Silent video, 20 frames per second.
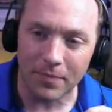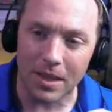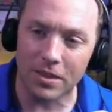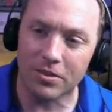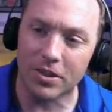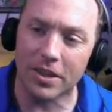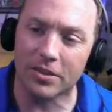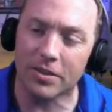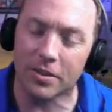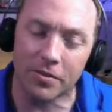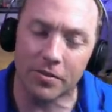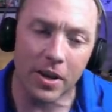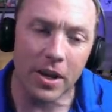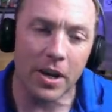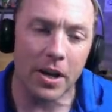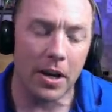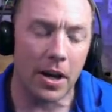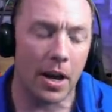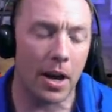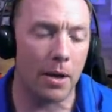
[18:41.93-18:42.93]
Jess,
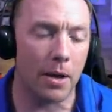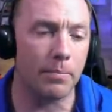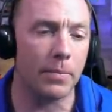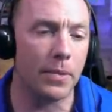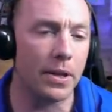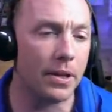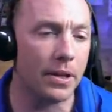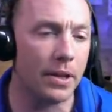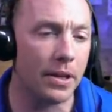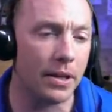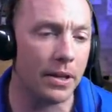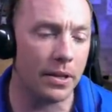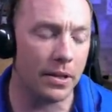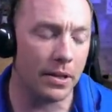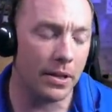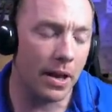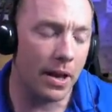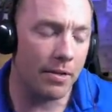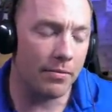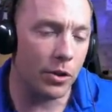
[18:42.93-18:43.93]

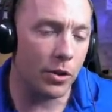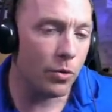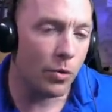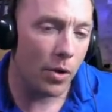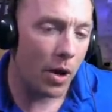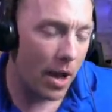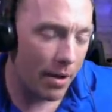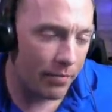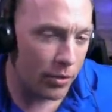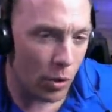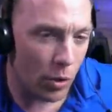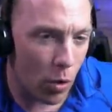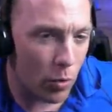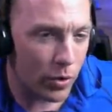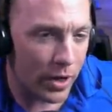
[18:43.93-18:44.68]
have you owned